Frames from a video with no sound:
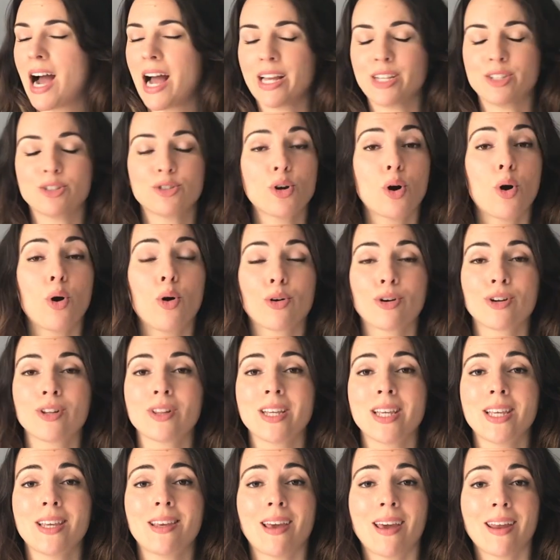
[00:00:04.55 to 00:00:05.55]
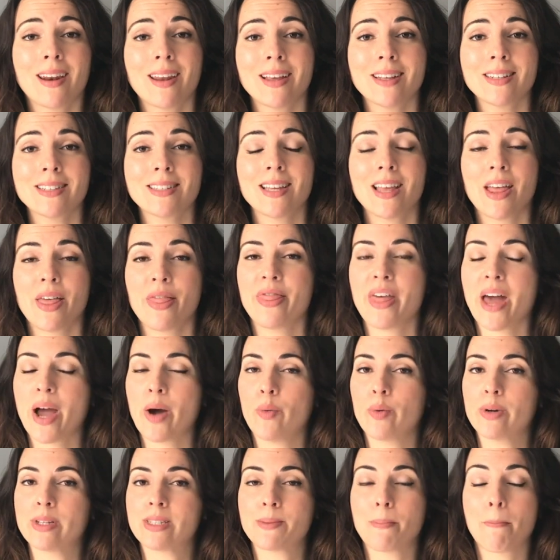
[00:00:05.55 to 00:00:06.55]
I totally get it.
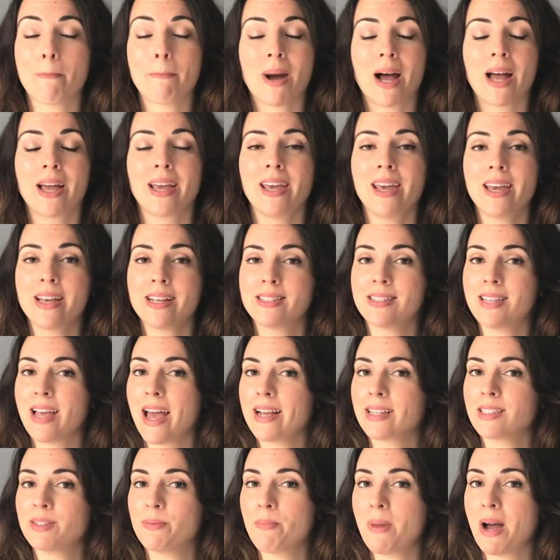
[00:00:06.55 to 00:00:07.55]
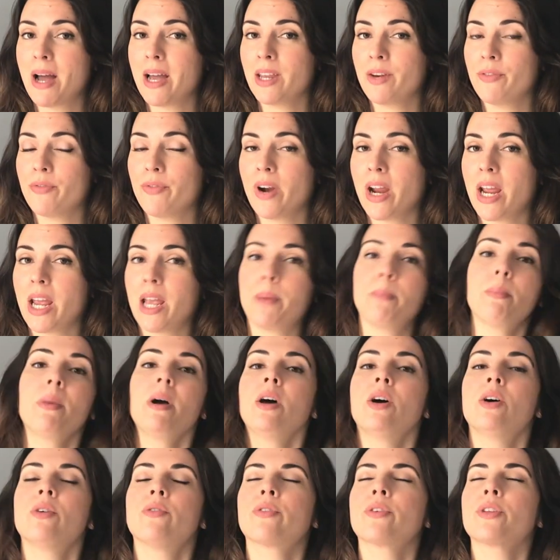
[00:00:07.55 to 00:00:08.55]
That was my exact mind frame
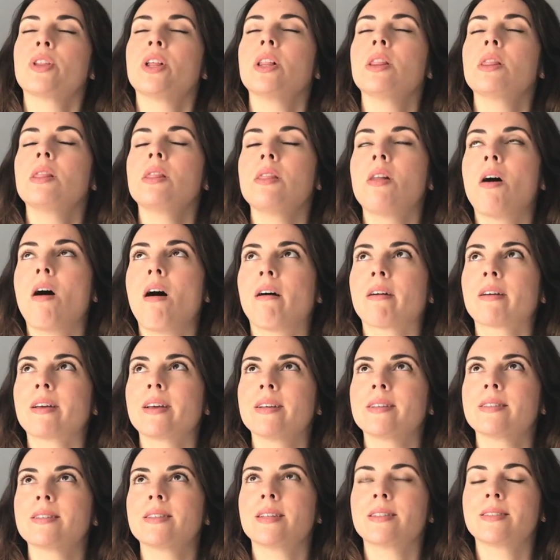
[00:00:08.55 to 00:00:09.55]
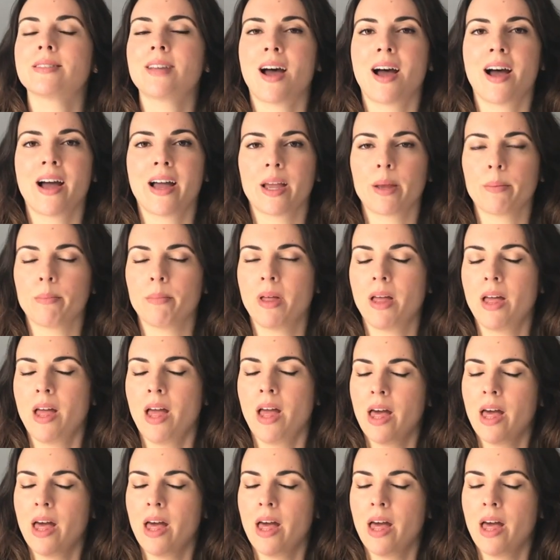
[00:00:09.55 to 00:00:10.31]
for the longest time.